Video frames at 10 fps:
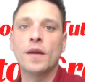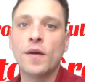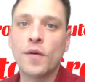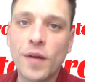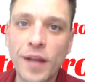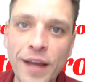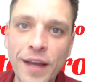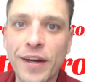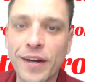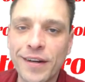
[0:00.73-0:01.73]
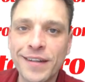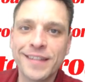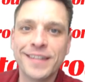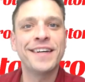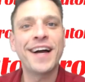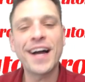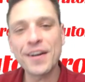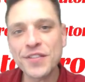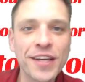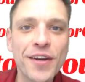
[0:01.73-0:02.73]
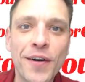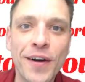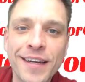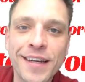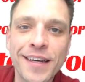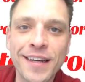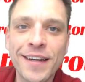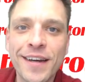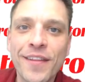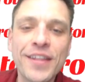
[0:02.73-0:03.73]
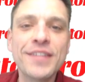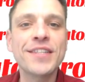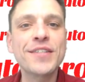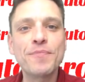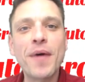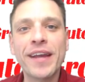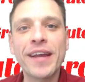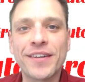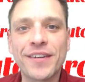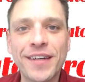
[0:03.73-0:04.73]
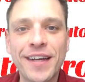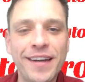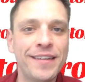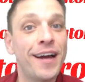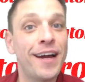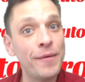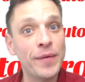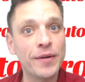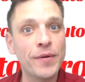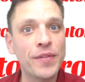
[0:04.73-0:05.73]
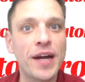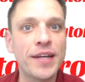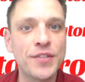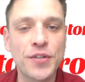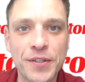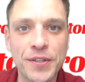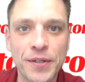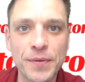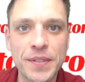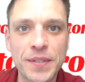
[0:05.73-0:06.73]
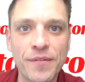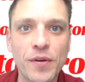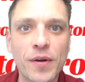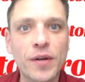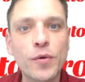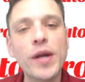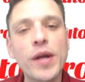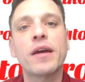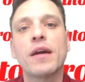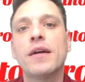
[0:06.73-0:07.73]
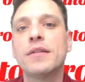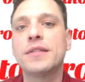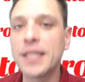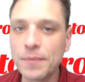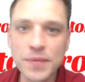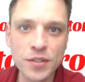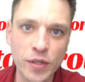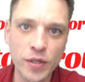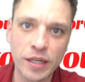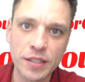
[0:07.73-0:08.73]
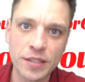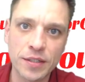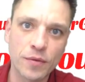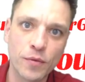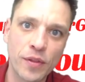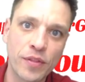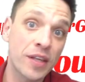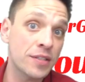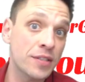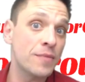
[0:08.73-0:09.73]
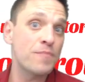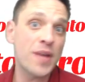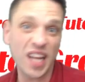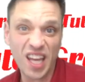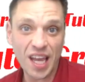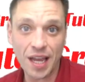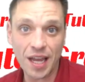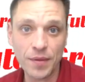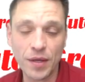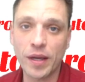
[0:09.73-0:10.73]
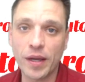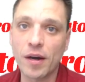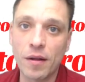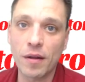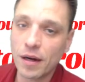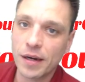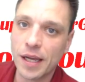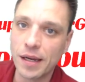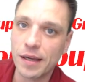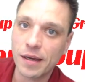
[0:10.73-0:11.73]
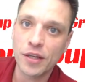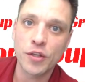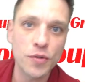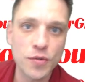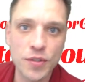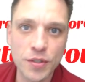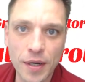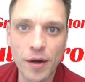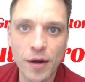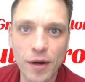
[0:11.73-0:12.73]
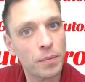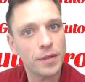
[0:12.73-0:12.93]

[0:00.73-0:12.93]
Well, hey there. How's it going? This is Michael, and I'm here with itutorGroup to give you a quick tips and tricks with this ManyCam that we all are getting used to, I hope.